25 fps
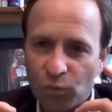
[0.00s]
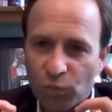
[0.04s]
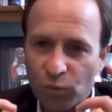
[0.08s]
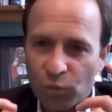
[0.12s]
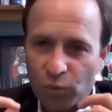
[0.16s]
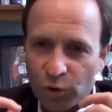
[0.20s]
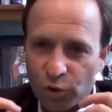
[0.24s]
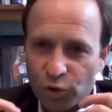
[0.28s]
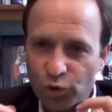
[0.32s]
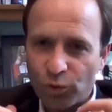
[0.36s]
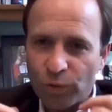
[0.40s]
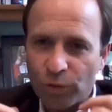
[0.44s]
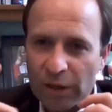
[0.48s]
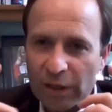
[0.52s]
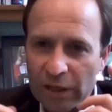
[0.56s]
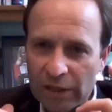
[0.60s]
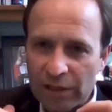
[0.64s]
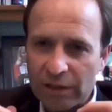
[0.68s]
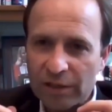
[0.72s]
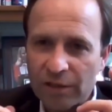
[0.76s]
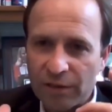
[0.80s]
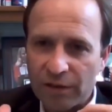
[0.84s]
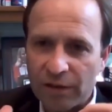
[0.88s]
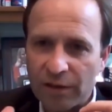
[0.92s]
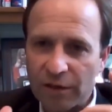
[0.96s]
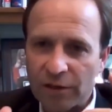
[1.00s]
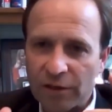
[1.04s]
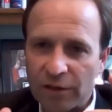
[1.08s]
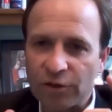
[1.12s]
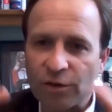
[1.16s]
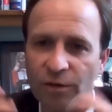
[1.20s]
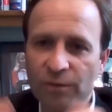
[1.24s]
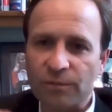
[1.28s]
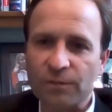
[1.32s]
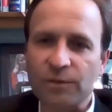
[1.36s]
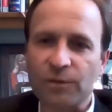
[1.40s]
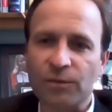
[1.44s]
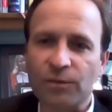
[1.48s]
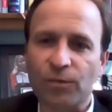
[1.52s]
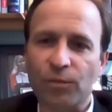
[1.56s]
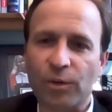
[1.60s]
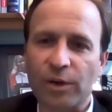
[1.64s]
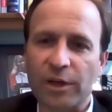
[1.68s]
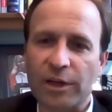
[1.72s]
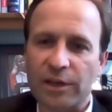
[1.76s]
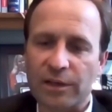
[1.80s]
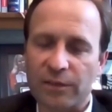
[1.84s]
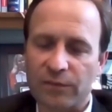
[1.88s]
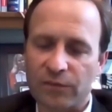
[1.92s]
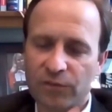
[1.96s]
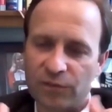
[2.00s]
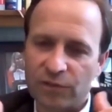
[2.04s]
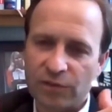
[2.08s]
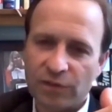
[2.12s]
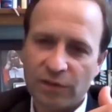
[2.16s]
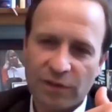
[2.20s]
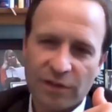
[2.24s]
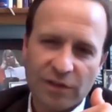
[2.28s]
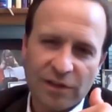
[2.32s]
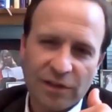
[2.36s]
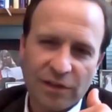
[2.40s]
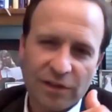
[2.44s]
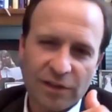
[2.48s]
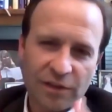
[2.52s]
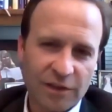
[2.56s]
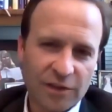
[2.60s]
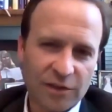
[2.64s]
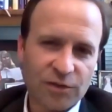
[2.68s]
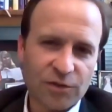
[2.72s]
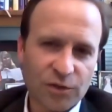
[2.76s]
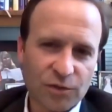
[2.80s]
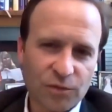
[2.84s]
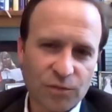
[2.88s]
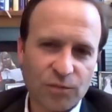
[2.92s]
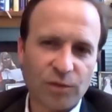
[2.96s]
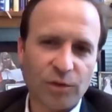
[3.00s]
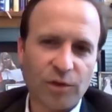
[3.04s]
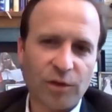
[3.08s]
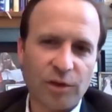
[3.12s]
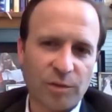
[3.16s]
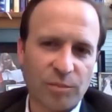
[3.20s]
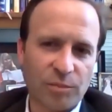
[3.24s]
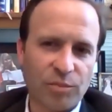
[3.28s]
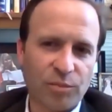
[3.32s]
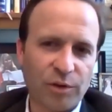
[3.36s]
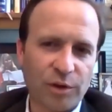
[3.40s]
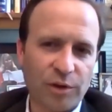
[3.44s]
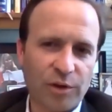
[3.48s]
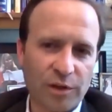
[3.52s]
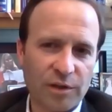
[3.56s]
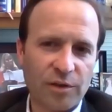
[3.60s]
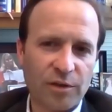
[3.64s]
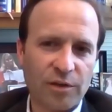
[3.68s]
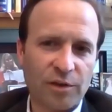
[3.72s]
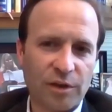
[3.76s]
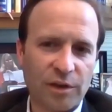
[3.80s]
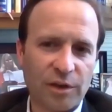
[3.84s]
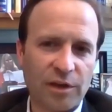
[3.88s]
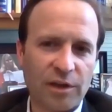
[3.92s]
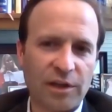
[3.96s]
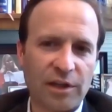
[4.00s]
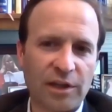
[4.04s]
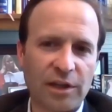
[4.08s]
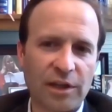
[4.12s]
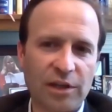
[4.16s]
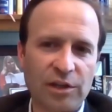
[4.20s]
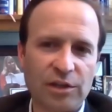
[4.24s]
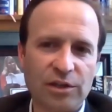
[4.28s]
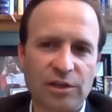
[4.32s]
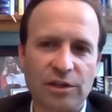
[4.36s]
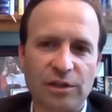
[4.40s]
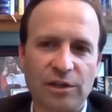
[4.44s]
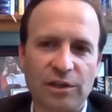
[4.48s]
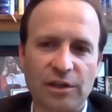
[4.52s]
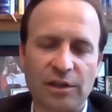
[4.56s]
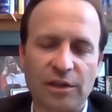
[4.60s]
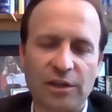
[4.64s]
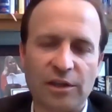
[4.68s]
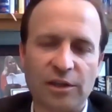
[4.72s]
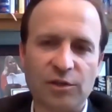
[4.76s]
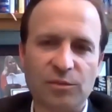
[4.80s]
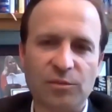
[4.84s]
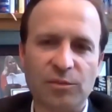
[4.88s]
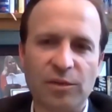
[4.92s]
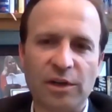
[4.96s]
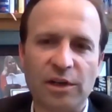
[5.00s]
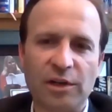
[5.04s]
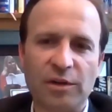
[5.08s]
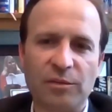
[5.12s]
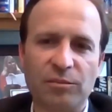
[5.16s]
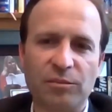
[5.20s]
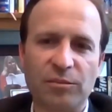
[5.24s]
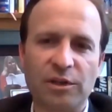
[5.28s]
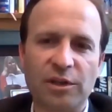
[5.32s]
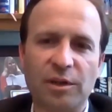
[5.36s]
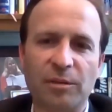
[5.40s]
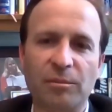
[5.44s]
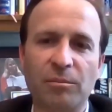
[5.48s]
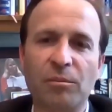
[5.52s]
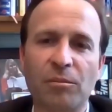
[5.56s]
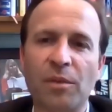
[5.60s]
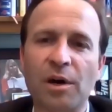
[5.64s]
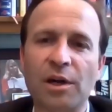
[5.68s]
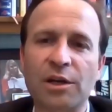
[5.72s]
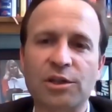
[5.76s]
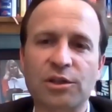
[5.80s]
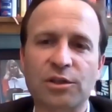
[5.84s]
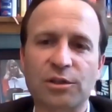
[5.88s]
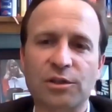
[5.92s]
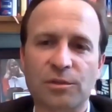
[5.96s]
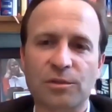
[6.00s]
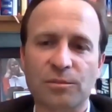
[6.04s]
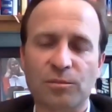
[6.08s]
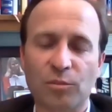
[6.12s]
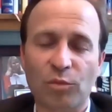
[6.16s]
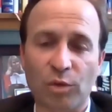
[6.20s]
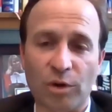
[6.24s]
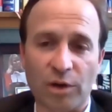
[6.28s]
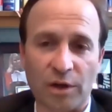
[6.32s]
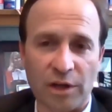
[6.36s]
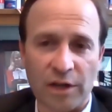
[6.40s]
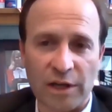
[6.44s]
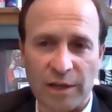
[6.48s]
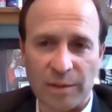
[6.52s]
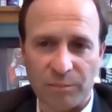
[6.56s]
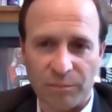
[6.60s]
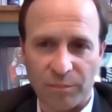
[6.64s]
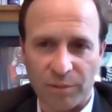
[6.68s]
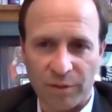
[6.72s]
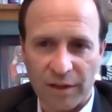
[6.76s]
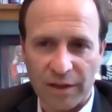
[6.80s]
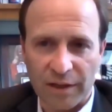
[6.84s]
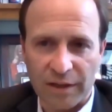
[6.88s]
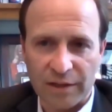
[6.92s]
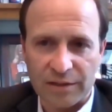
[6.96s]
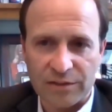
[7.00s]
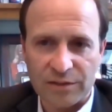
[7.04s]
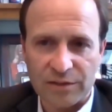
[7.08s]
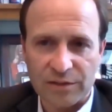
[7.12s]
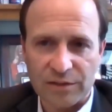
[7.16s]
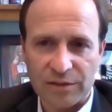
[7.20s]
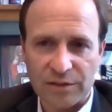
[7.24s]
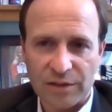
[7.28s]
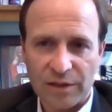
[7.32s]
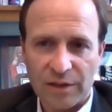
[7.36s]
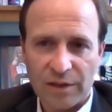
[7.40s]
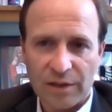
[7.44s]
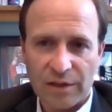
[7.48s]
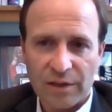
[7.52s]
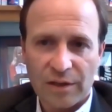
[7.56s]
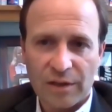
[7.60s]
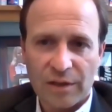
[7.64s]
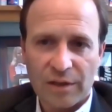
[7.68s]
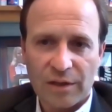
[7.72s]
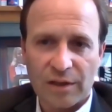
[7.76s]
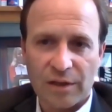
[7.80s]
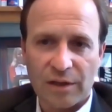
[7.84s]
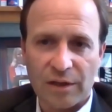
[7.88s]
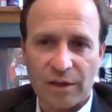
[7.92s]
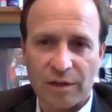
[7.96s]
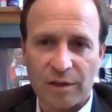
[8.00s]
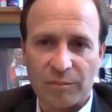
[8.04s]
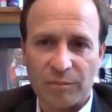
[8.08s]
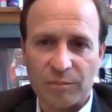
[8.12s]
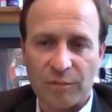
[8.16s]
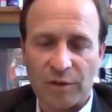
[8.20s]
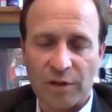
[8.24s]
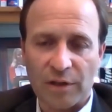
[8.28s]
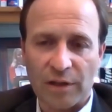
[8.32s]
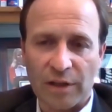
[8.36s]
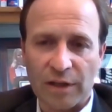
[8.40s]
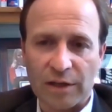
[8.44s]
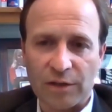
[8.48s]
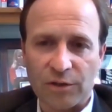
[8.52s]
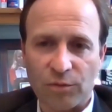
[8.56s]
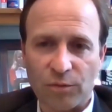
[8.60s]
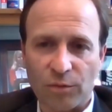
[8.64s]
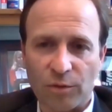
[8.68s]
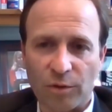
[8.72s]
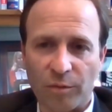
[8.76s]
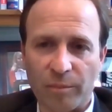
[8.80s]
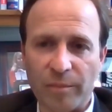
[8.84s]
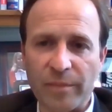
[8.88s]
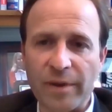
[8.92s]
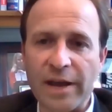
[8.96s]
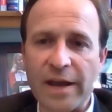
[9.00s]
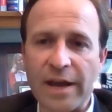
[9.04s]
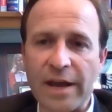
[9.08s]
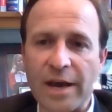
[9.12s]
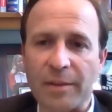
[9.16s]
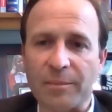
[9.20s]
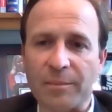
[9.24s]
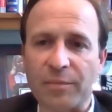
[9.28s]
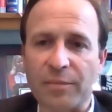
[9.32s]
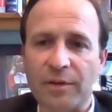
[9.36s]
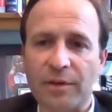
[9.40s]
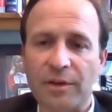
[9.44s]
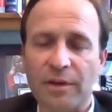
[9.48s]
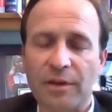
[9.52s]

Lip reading: we're trained to think in terms of waves. This is really a pretty good indication that this might be a much more complex electoral map.